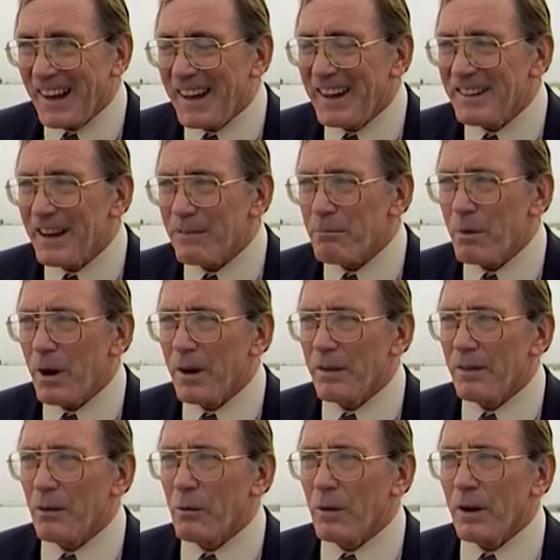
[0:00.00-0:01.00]
in that part
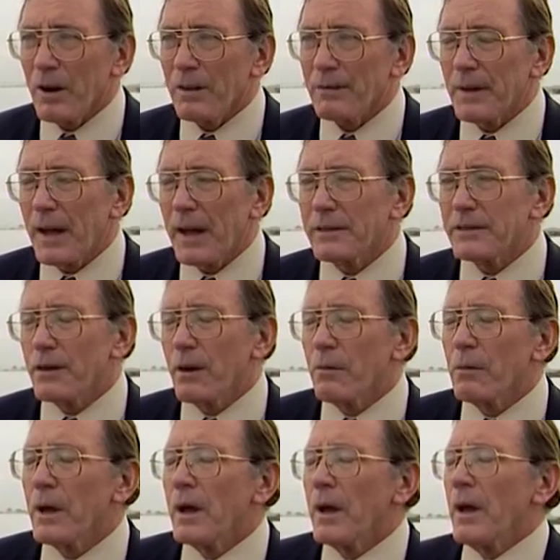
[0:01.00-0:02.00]
of the world. And
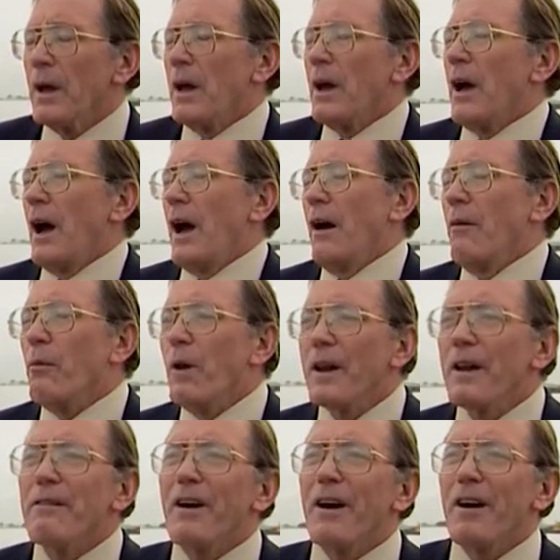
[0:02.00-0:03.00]
so
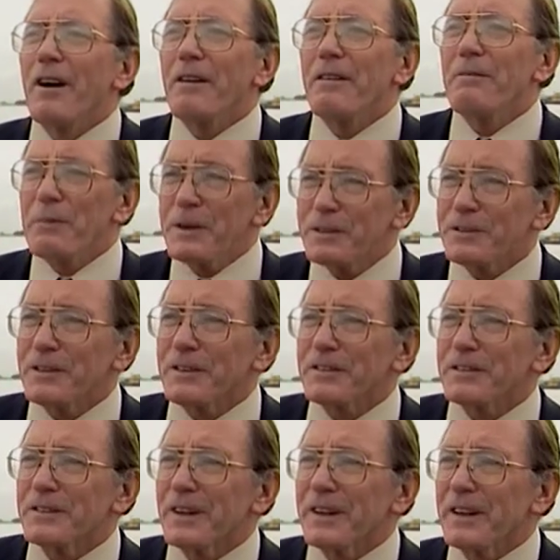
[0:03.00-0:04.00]
one of our
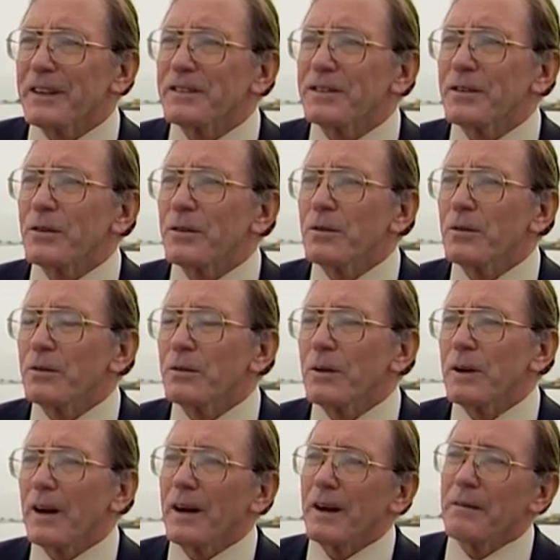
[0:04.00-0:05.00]
missions is
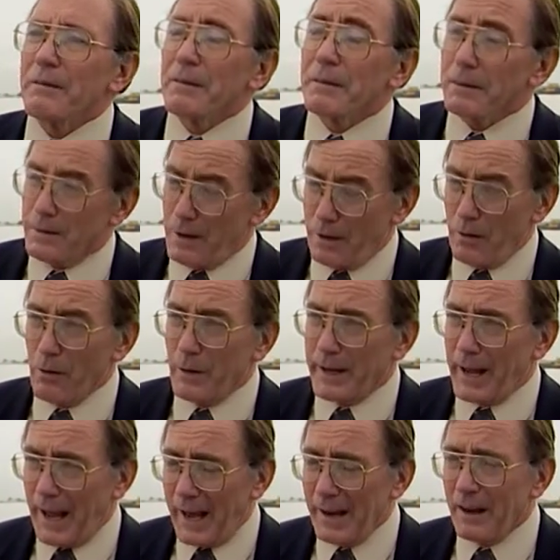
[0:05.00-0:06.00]
to not
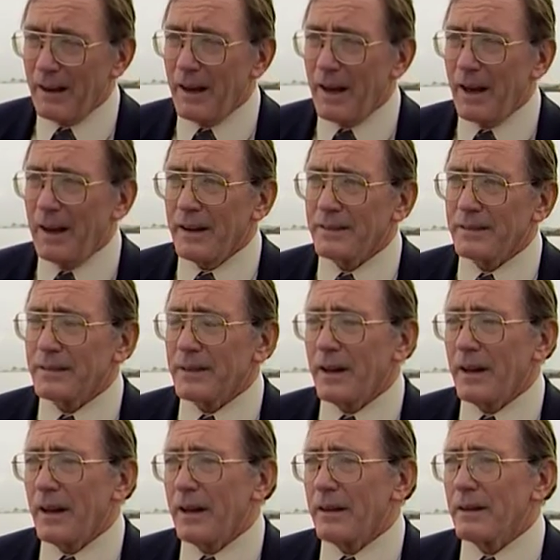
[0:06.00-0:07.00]
only analyze
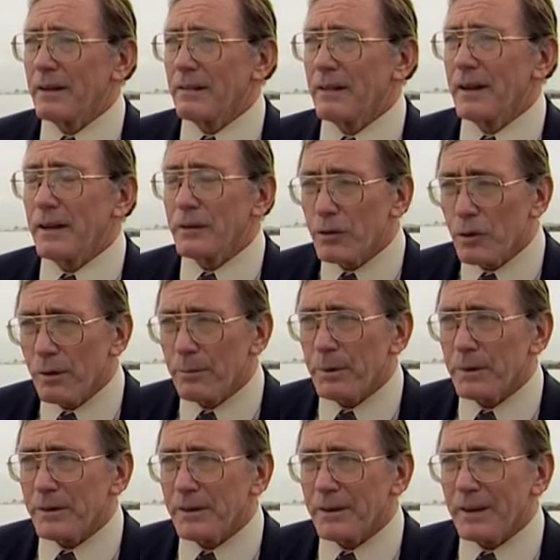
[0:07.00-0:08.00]
and
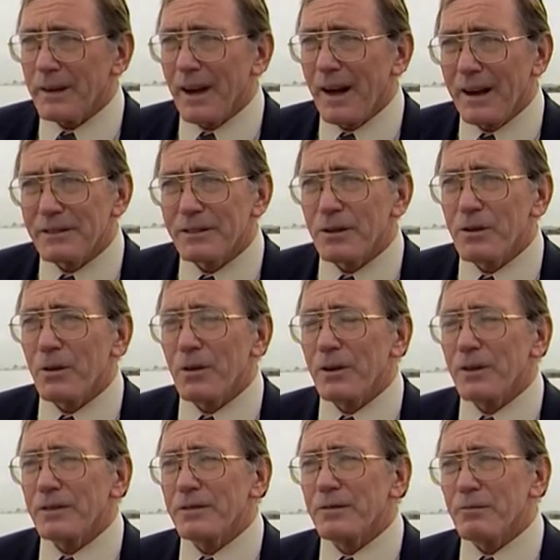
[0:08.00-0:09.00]
interpret the ice
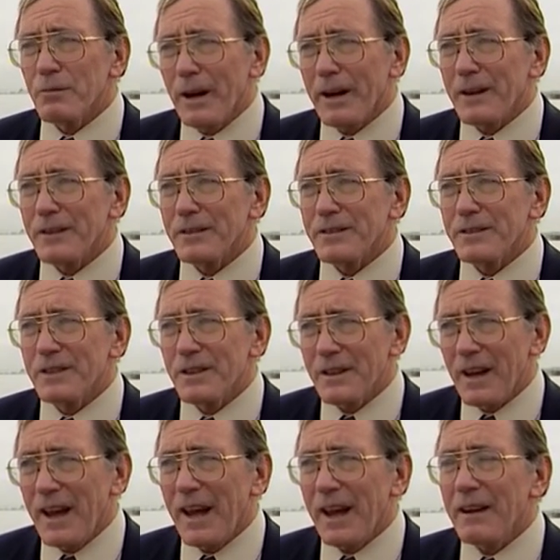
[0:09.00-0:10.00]
core's records
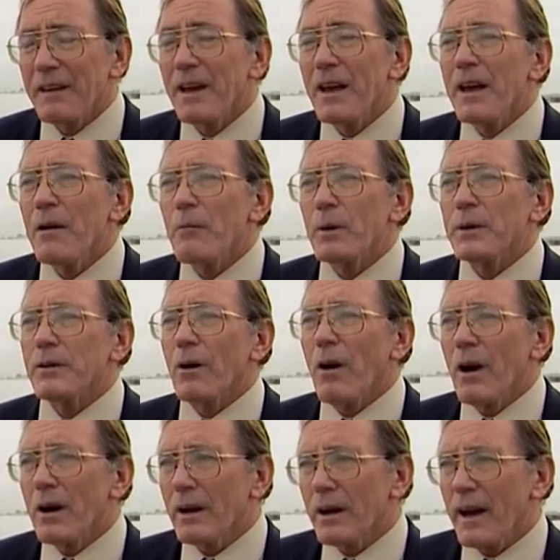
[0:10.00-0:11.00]
today, but to
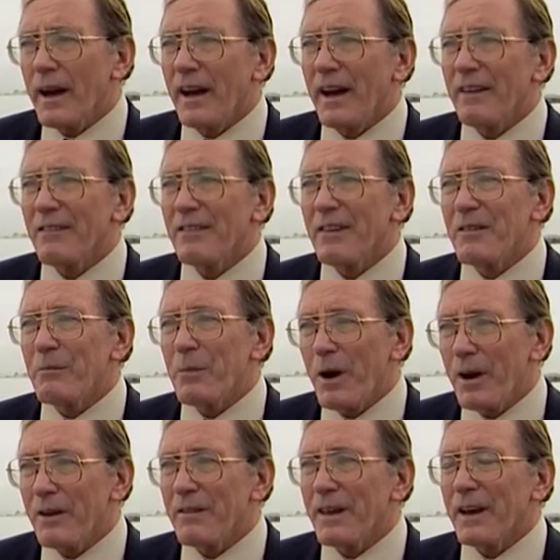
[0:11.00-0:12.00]
archive
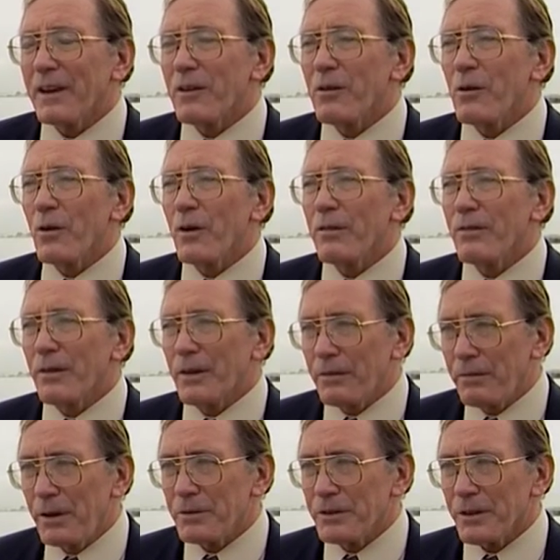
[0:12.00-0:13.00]
part of that core for
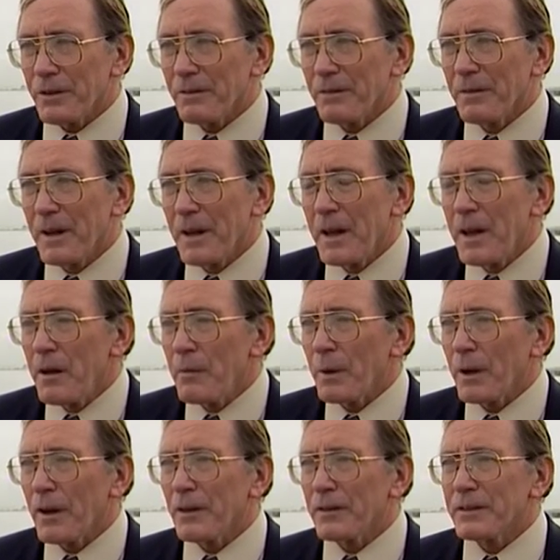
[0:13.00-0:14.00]
the future.
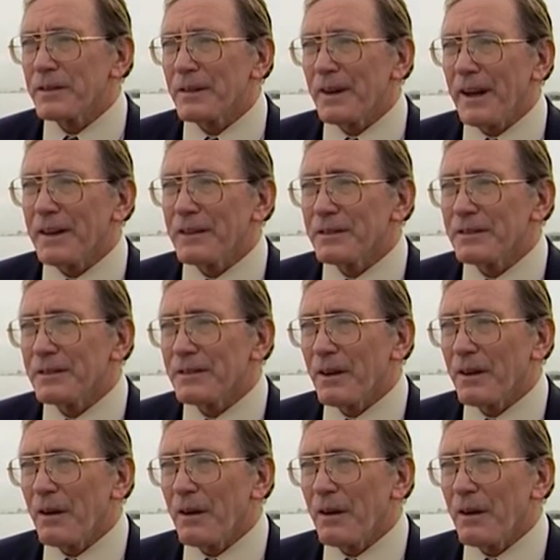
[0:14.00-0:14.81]
Because as